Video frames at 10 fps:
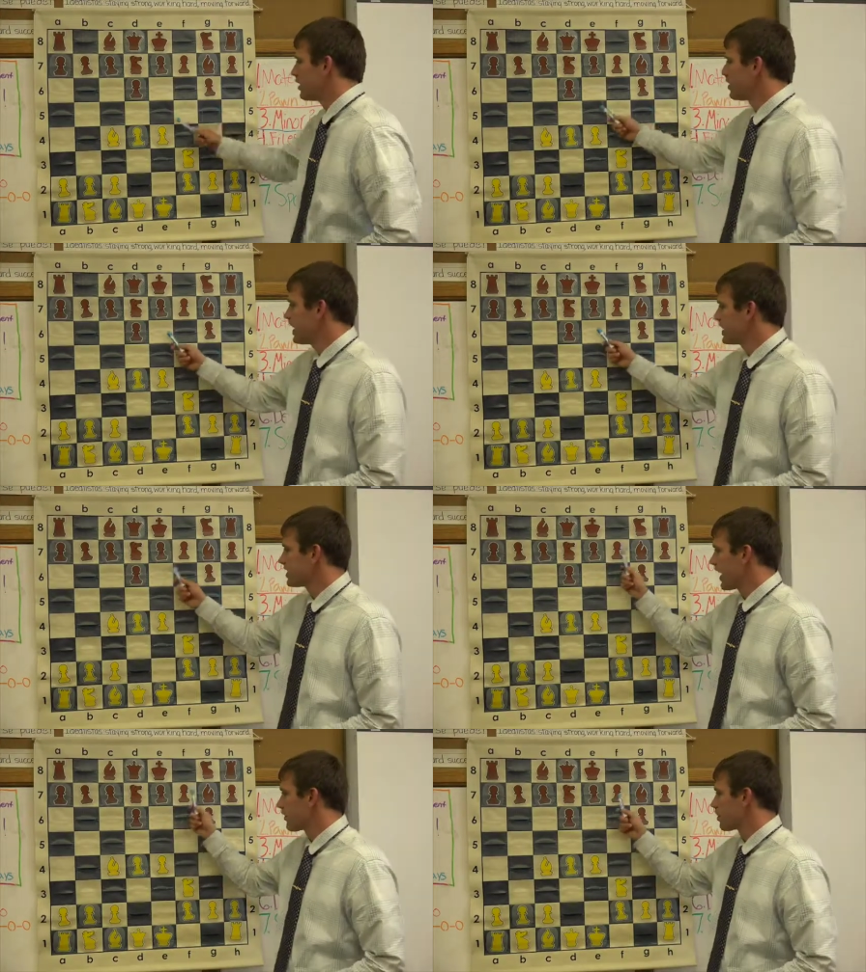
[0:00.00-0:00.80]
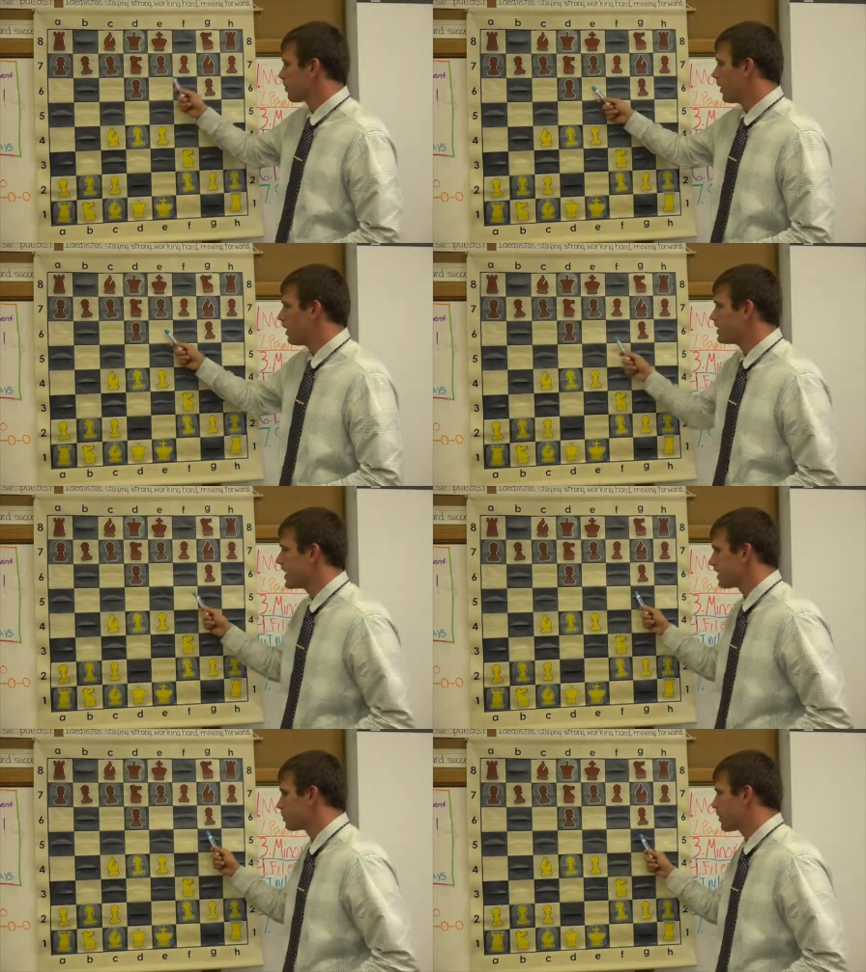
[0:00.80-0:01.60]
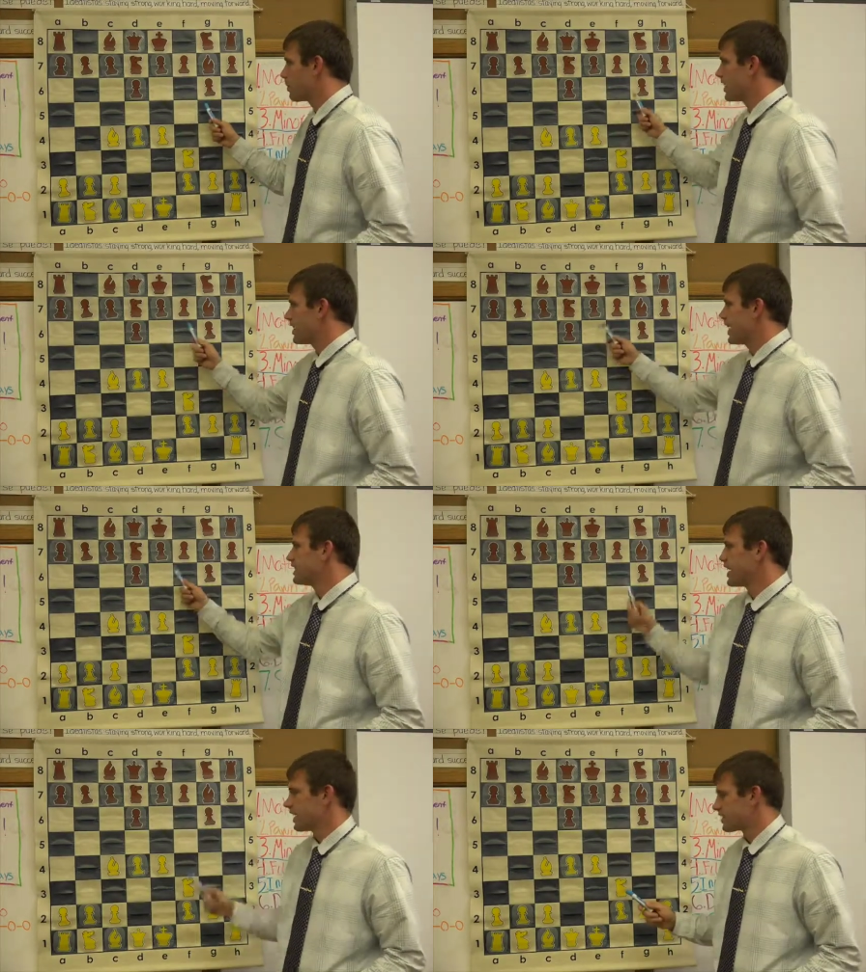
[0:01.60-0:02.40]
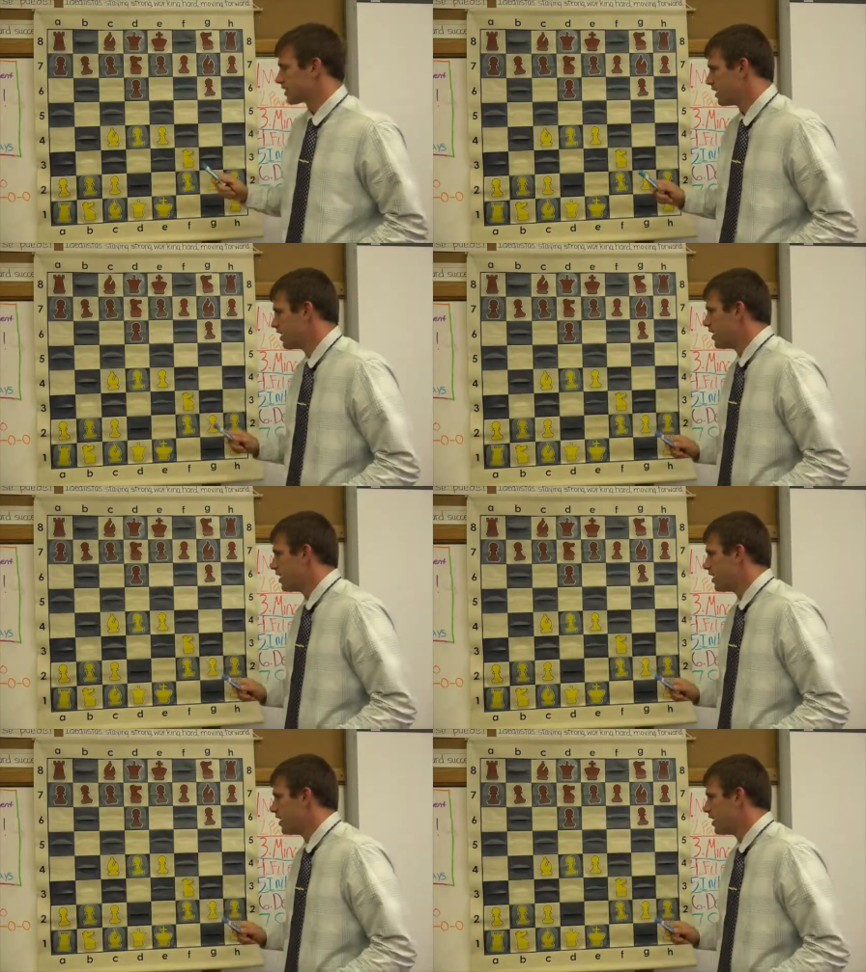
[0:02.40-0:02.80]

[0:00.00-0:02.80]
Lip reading: The thing is, after pawn takes, we play knight takes.